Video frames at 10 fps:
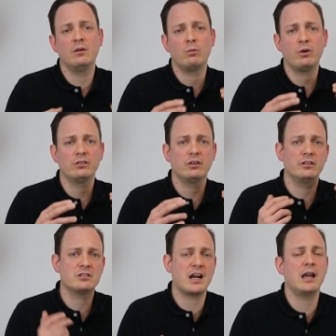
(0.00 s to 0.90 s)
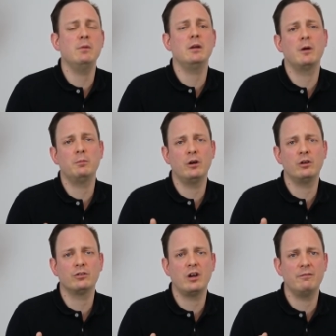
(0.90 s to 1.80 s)
worked on the timing, but we
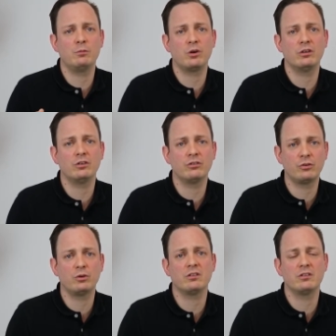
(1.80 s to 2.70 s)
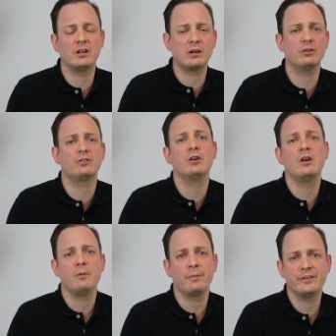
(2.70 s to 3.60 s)
also have worked on certain scenarios
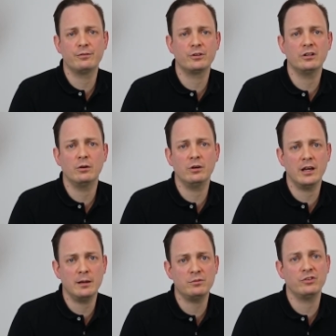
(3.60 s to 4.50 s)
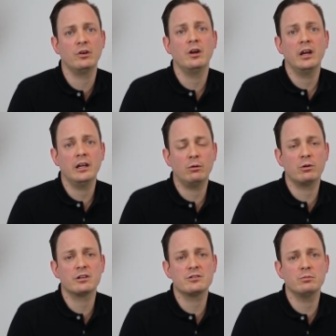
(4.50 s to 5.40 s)
on different OEMs in
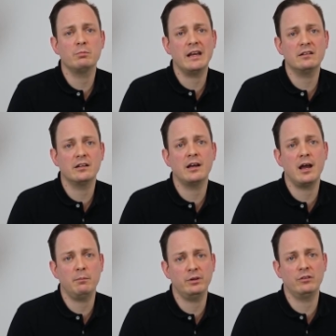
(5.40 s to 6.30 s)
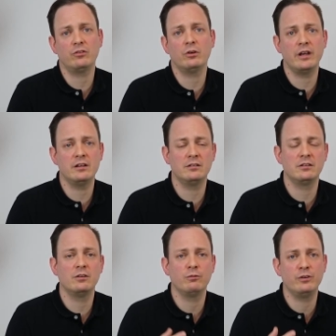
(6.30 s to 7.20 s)
order to make that happen so that it
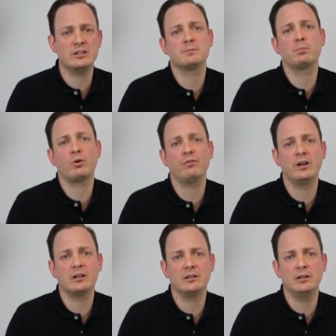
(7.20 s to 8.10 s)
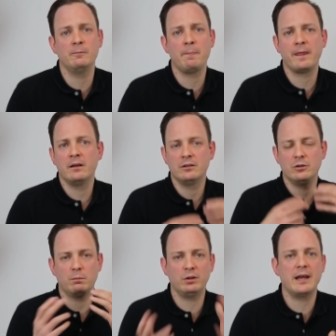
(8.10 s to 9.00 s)
fits perfectly your
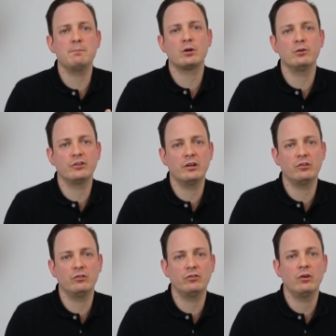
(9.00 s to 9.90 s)
planned processes